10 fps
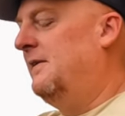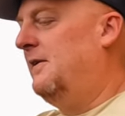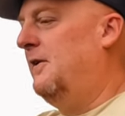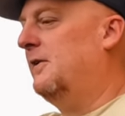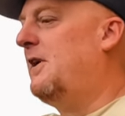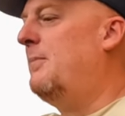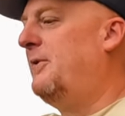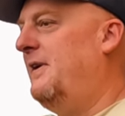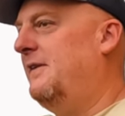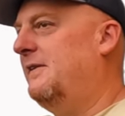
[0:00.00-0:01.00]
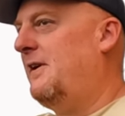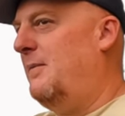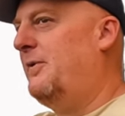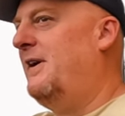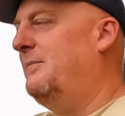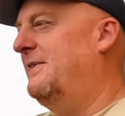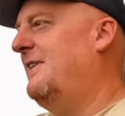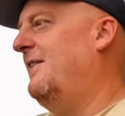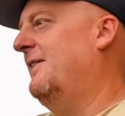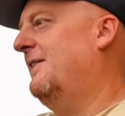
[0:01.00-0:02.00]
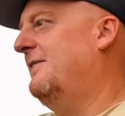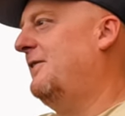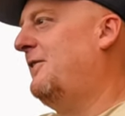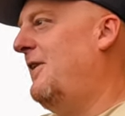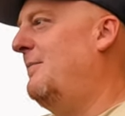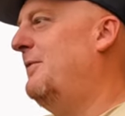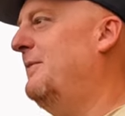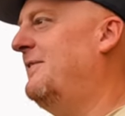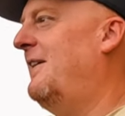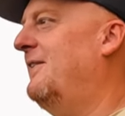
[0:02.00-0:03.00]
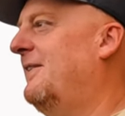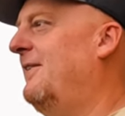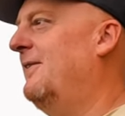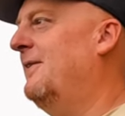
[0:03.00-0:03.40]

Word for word: or a copperhead, copperhead metallic. It's a copper metallic color.